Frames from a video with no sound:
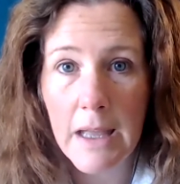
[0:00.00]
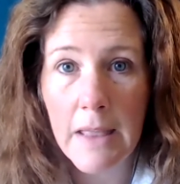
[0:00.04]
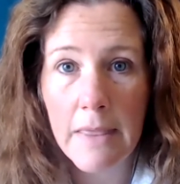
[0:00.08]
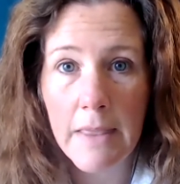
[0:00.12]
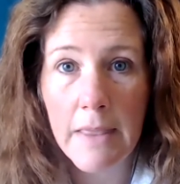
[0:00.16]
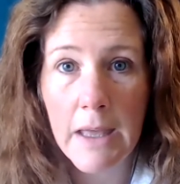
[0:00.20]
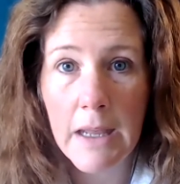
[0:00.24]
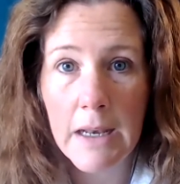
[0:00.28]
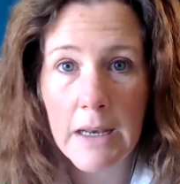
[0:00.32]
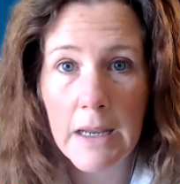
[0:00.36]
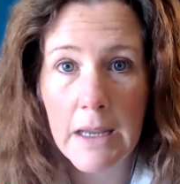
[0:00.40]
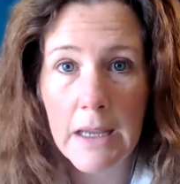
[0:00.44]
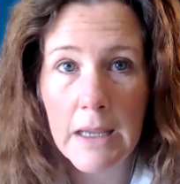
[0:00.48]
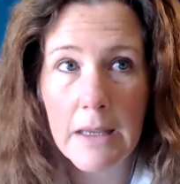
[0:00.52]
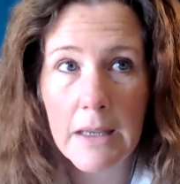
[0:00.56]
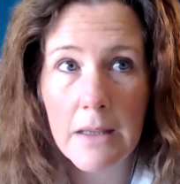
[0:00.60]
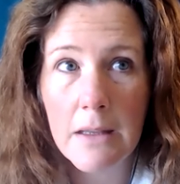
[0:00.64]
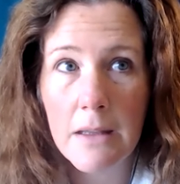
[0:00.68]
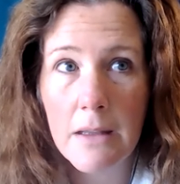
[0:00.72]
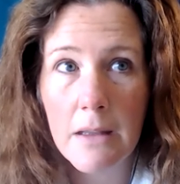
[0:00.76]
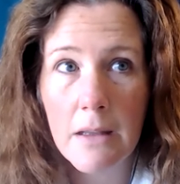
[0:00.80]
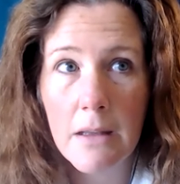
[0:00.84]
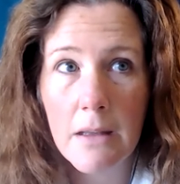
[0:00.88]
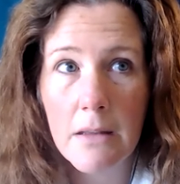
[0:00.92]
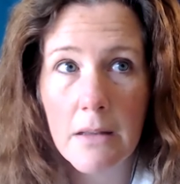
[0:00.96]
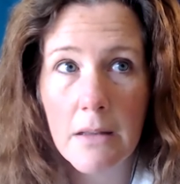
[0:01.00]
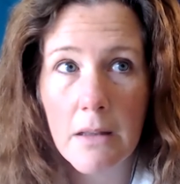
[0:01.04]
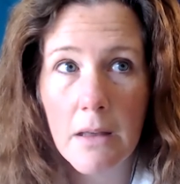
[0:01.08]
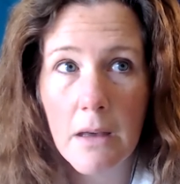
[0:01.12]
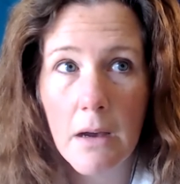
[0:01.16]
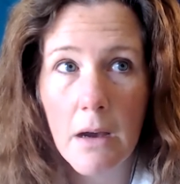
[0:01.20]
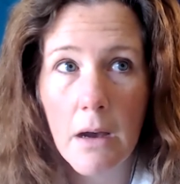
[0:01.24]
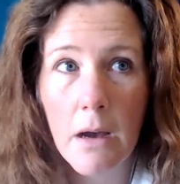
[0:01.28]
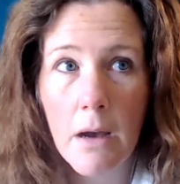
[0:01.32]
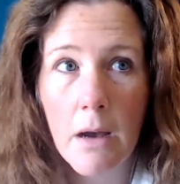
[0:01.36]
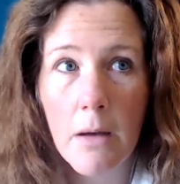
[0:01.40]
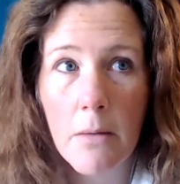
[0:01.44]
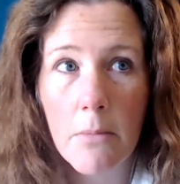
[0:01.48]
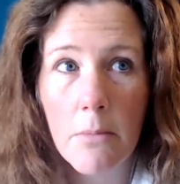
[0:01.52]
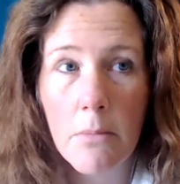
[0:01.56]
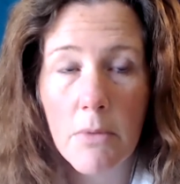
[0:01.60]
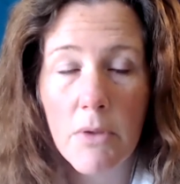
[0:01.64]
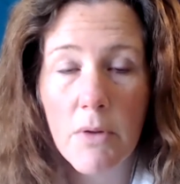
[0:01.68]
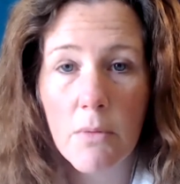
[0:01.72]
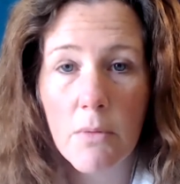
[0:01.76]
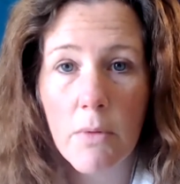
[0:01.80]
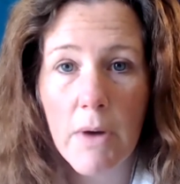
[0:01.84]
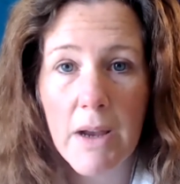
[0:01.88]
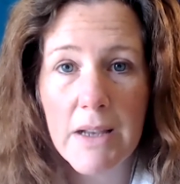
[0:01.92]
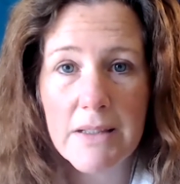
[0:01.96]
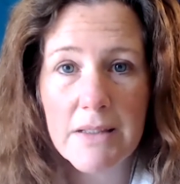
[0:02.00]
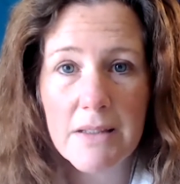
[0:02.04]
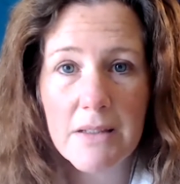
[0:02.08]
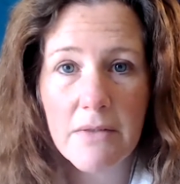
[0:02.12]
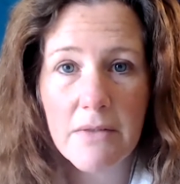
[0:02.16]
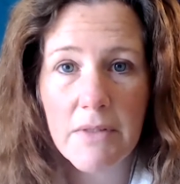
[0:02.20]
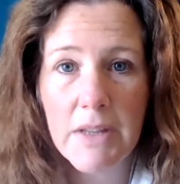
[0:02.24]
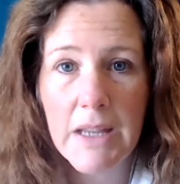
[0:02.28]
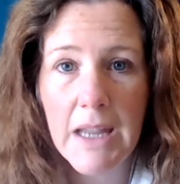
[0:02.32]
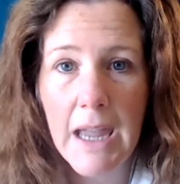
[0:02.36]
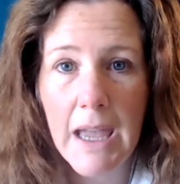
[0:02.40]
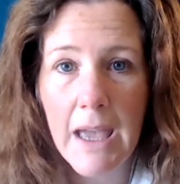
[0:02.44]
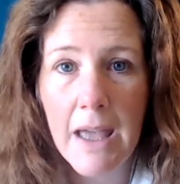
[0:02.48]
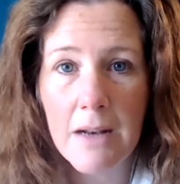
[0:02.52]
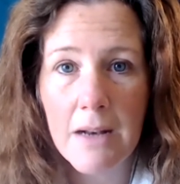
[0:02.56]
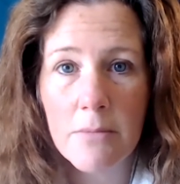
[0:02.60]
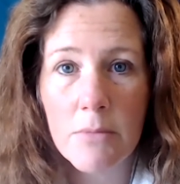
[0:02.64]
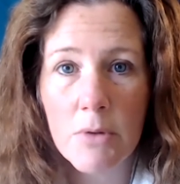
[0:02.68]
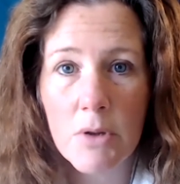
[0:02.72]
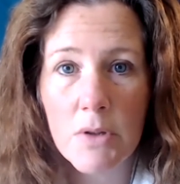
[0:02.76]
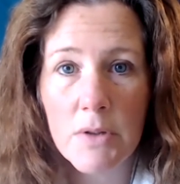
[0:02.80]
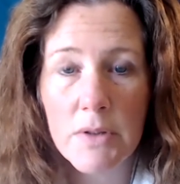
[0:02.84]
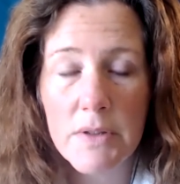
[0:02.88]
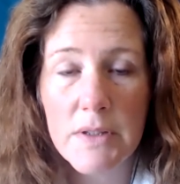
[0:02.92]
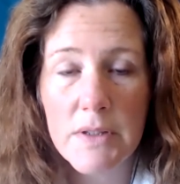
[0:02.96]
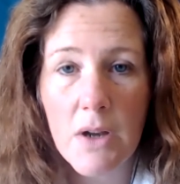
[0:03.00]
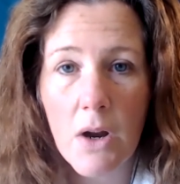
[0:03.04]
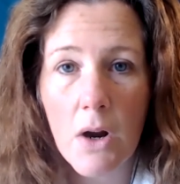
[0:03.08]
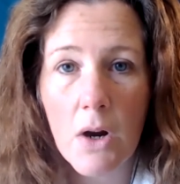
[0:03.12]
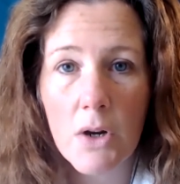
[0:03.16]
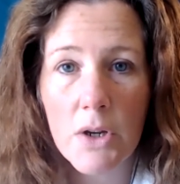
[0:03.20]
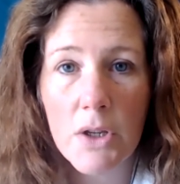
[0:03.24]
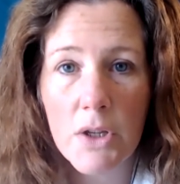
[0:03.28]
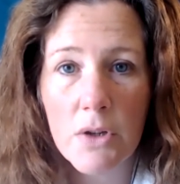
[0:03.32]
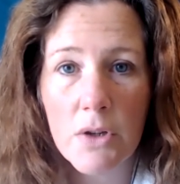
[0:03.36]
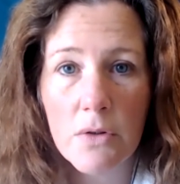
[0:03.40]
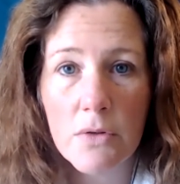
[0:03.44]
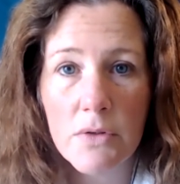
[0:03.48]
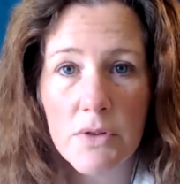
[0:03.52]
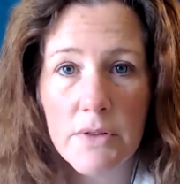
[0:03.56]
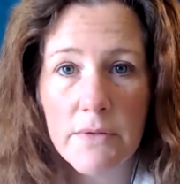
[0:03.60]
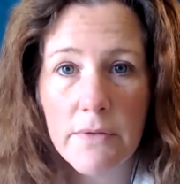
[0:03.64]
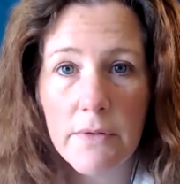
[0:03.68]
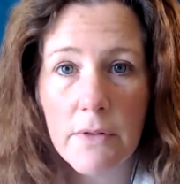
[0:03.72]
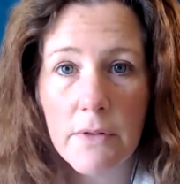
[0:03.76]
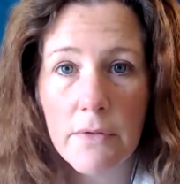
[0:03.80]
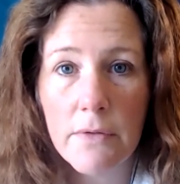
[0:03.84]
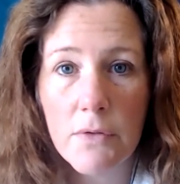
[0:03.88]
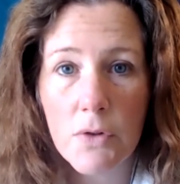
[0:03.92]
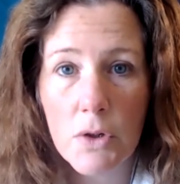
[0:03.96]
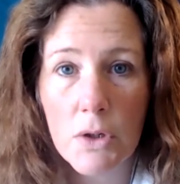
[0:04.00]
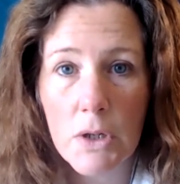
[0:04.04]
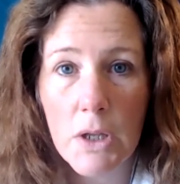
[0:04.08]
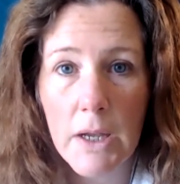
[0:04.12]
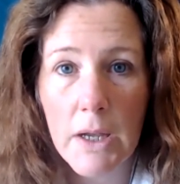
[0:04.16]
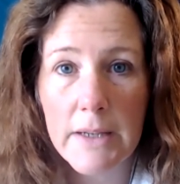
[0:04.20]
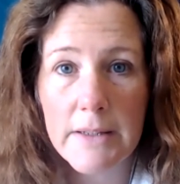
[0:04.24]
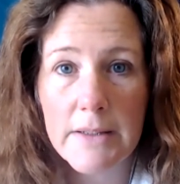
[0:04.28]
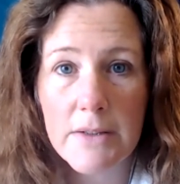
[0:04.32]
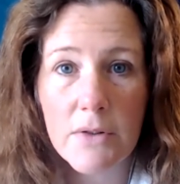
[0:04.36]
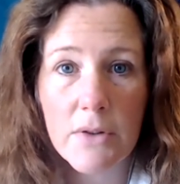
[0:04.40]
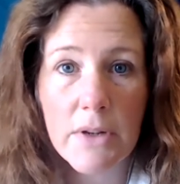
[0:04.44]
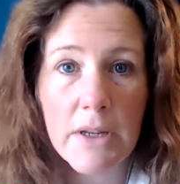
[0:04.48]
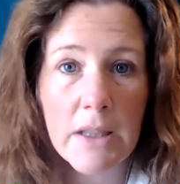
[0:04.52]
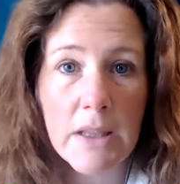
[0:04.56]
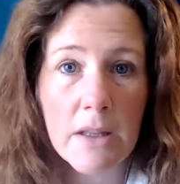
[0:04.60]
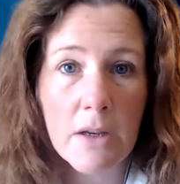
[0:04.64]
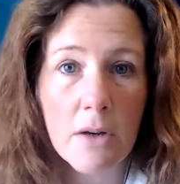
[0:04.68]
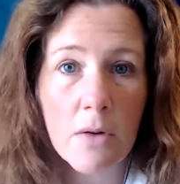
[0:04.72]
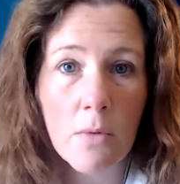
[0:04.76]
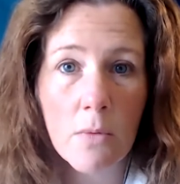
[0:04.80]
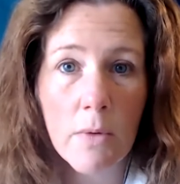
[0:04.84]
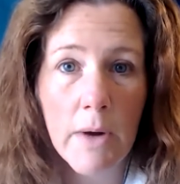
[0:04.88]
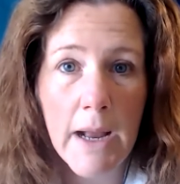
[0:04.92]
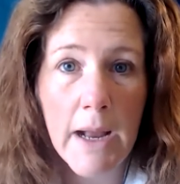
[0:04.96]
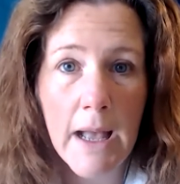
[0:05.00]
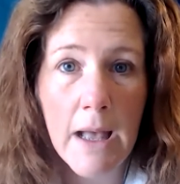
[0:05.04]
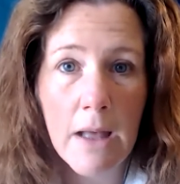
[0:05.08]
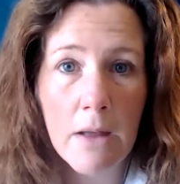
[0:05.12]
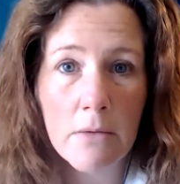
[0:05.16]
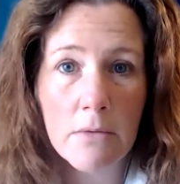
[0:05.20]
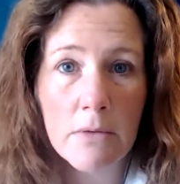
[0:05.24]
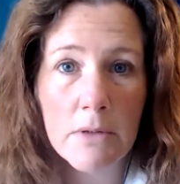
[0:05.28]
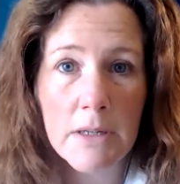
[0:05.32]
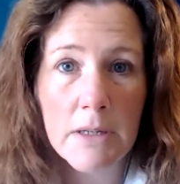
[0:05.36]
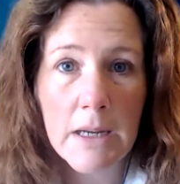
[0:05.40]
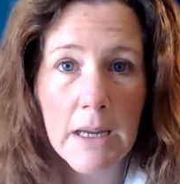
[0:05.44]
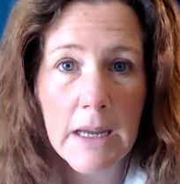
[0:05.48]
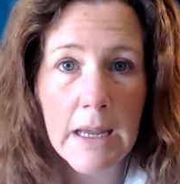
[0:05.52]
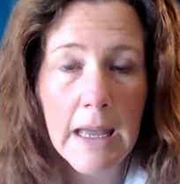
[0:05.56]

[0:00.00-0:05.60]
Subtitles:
And then the rest of the animals are used for fertilizer in the ground.